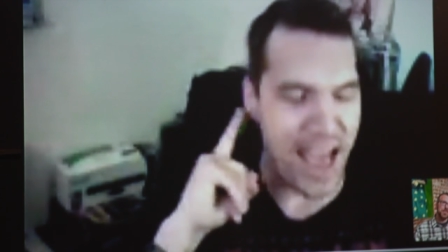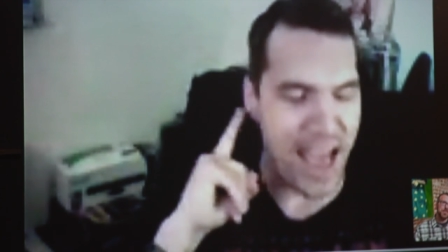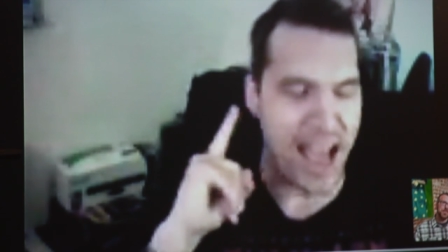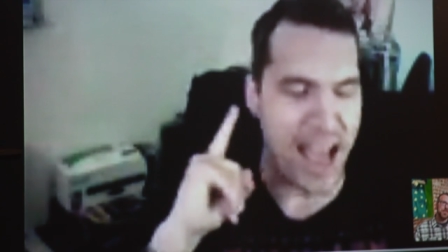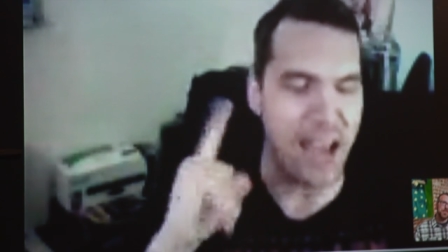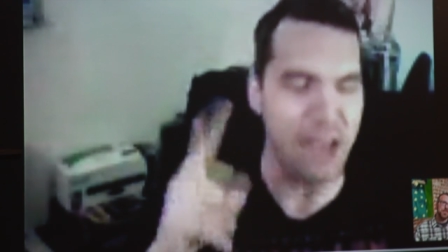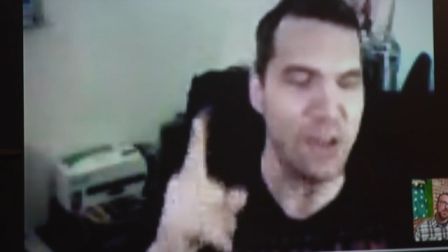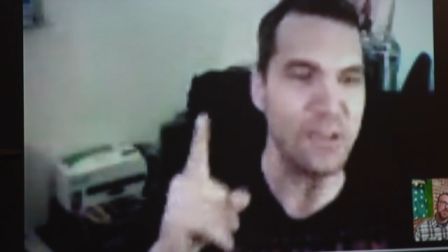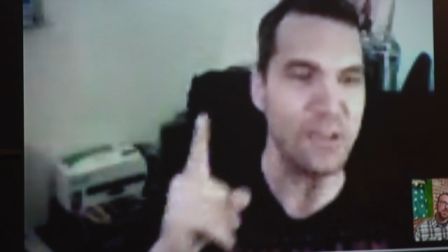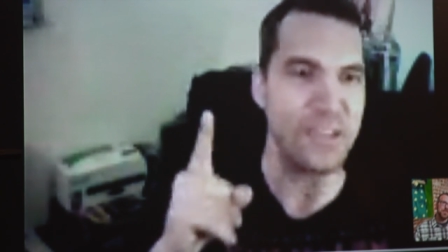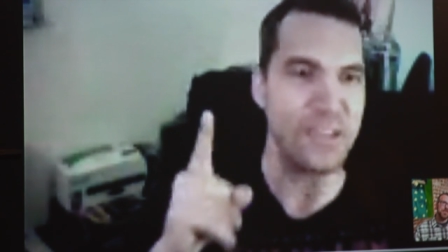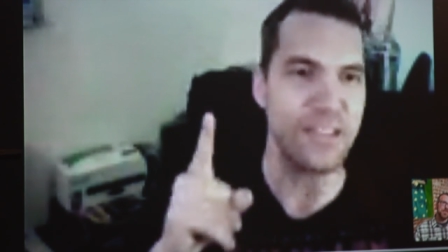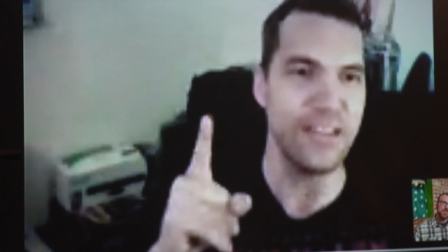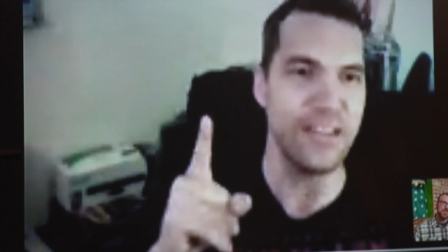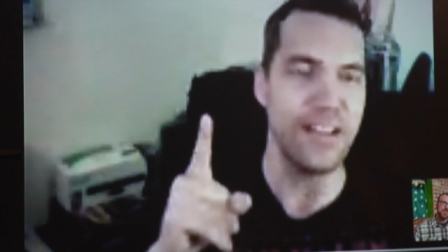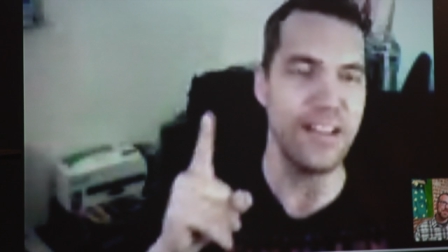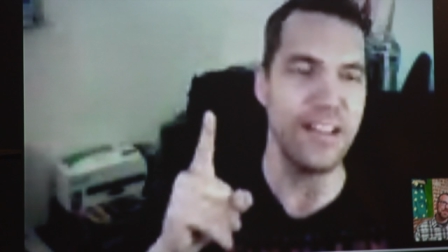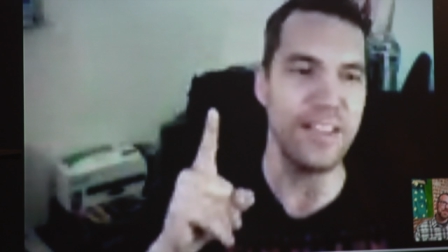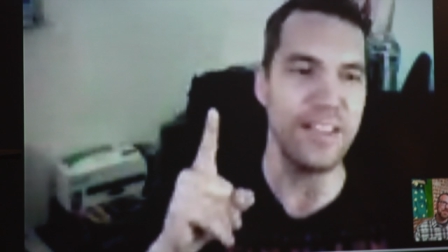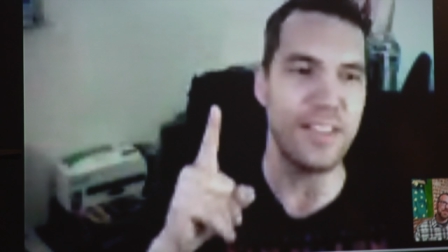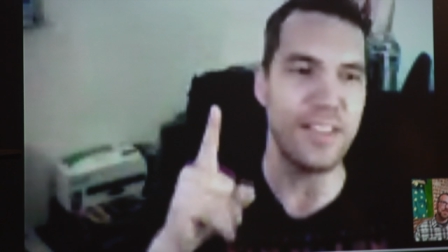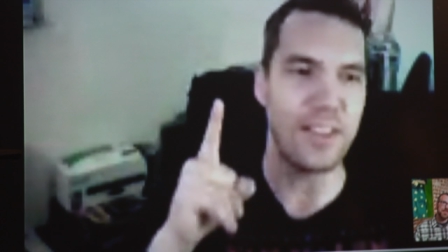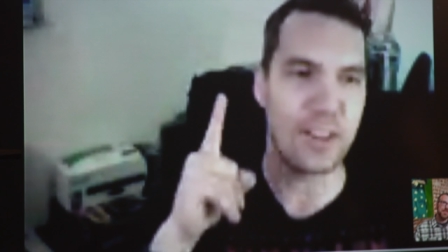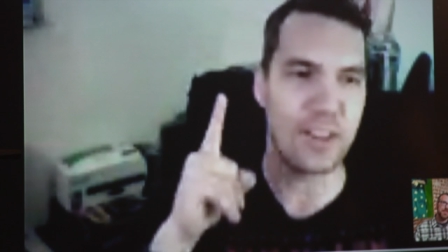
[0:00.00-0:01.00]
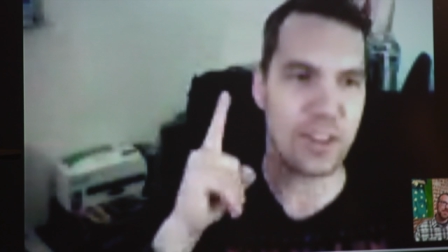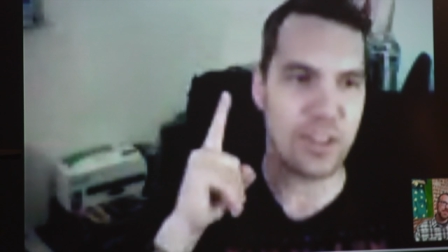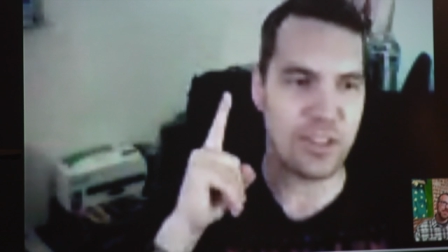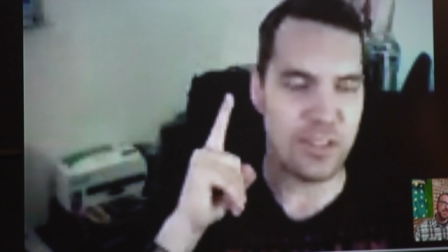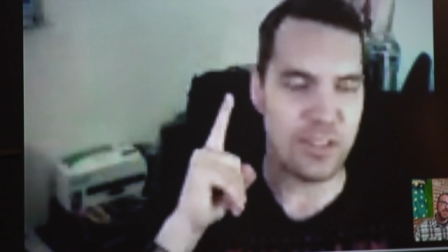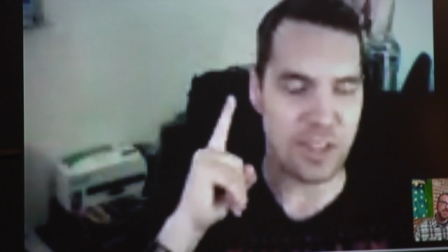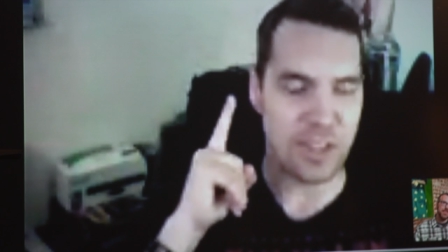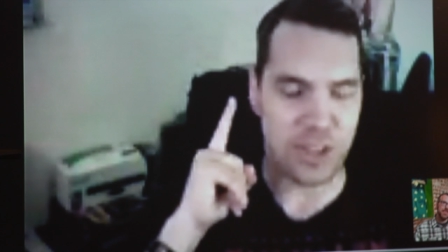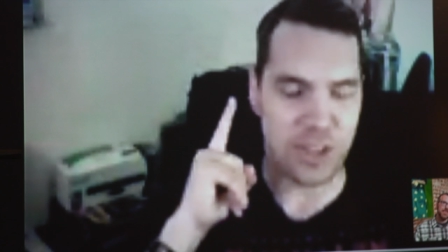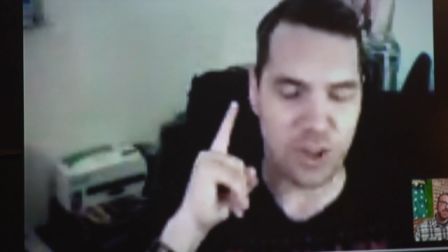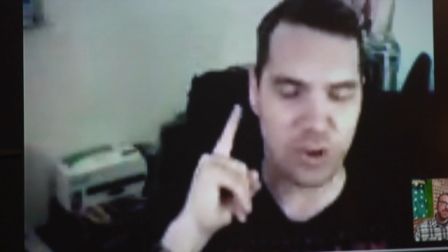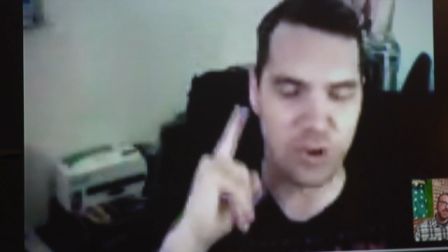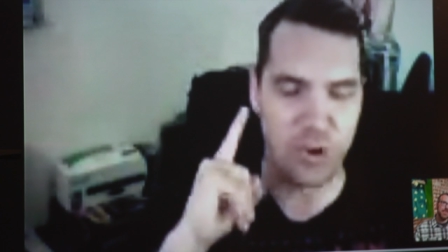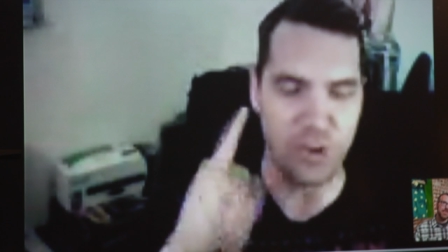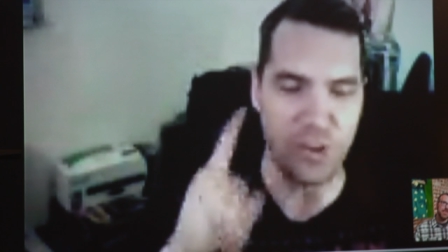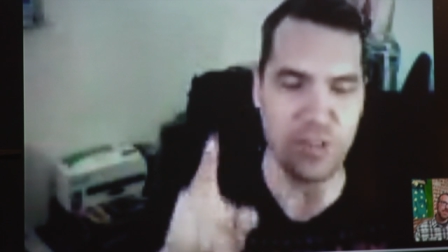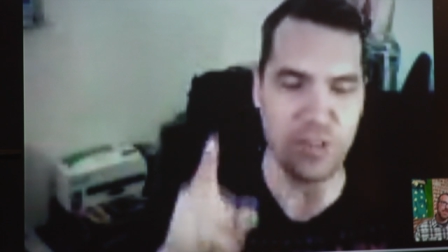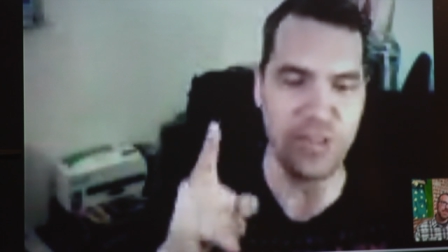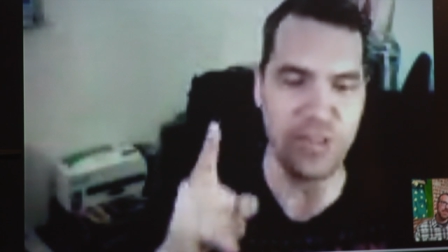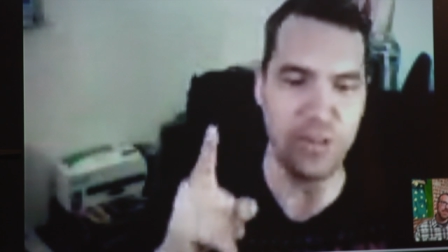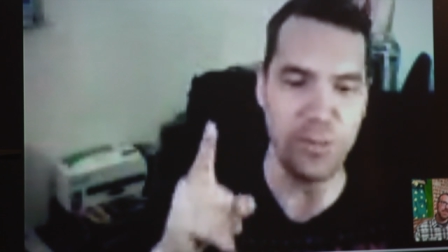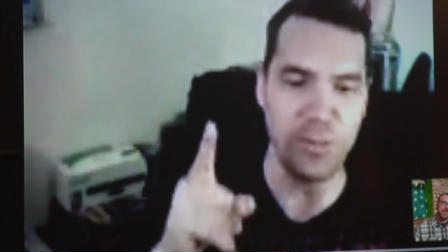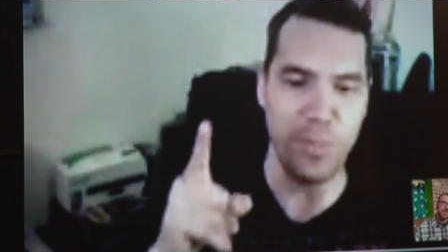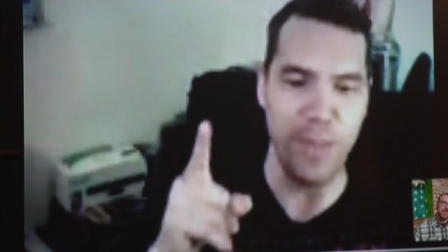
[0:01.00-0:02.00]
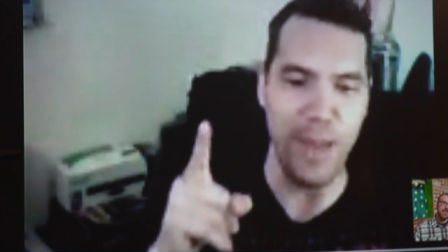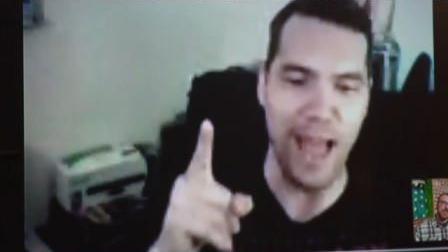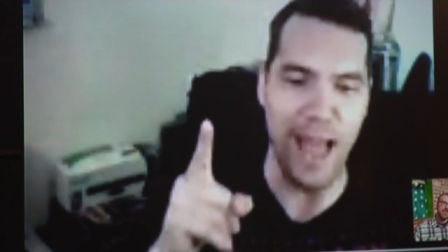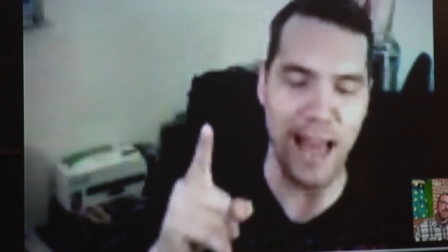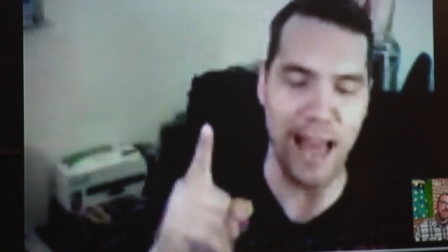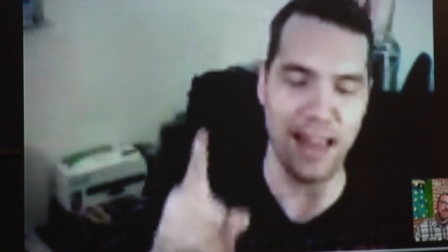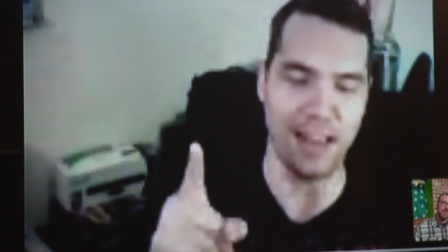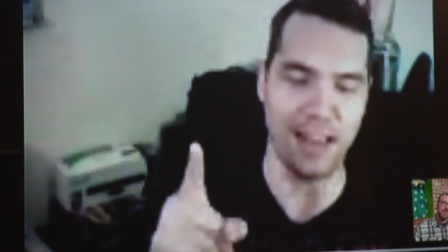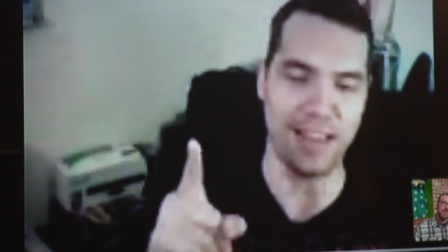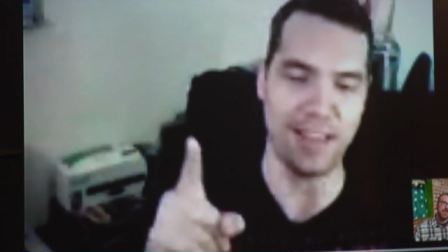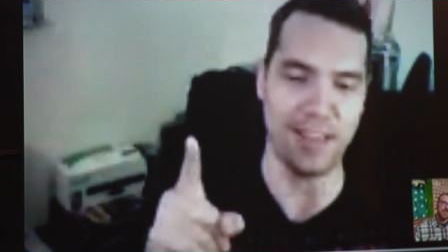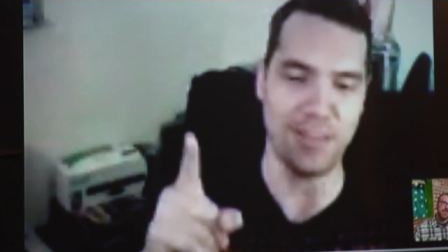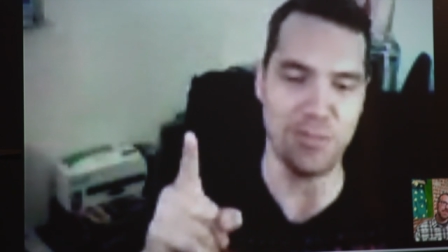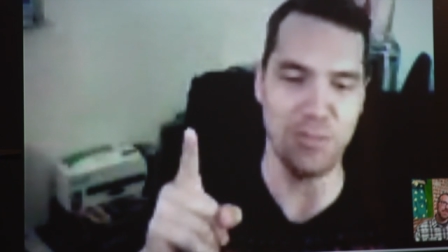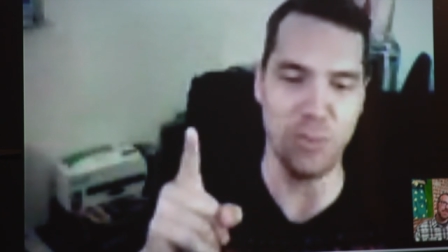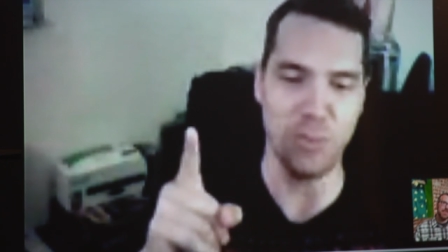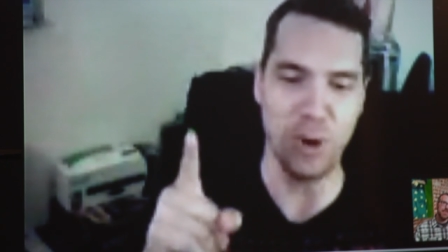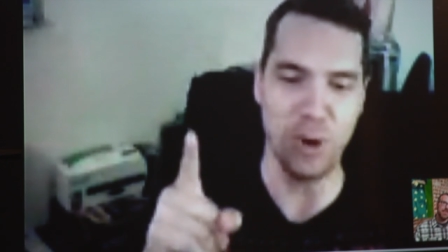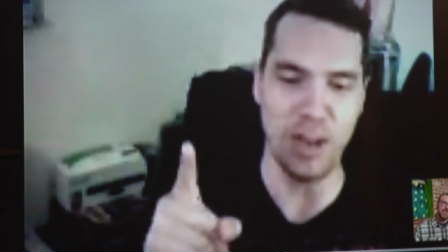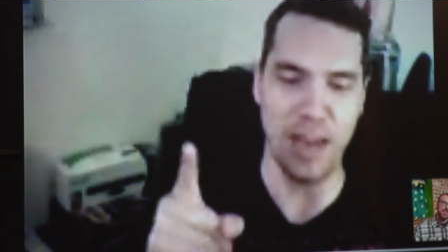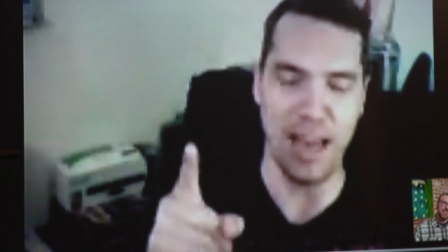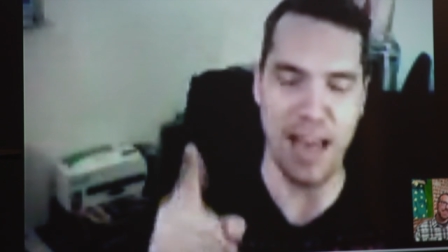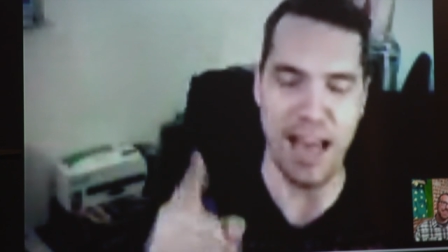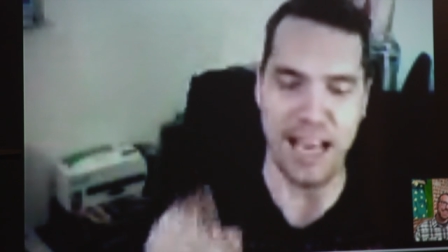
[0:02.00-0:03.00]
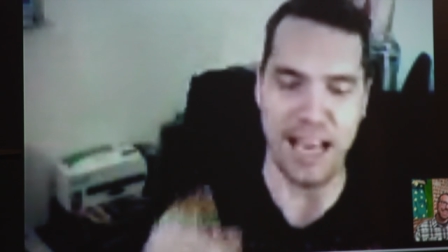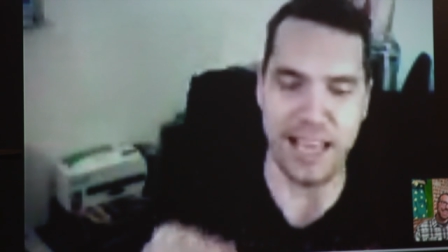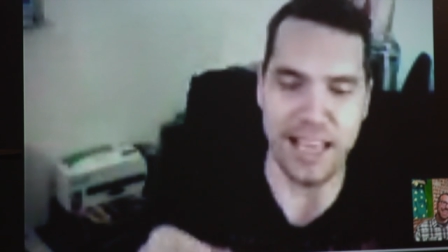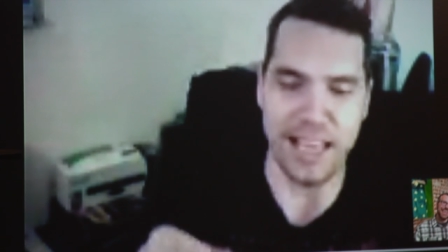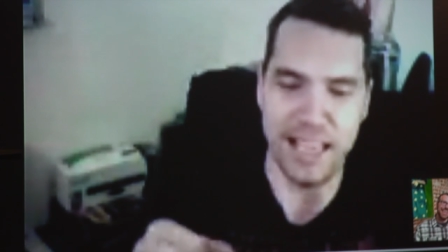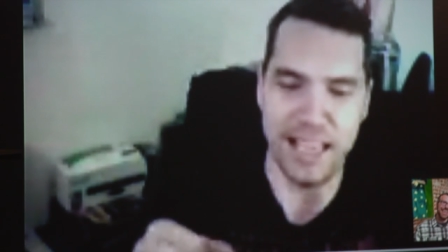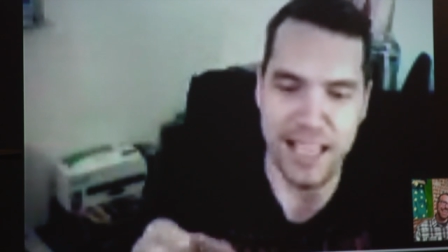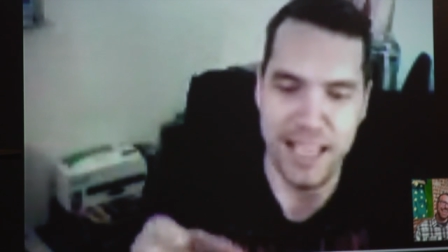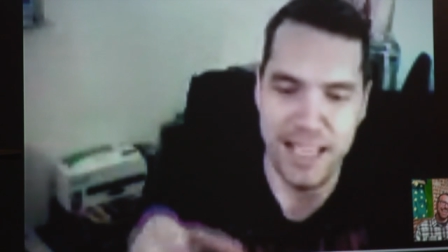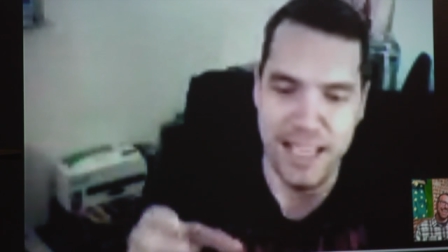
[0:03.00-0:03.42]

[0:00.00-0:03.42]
I always call it the, the crystal palace, where like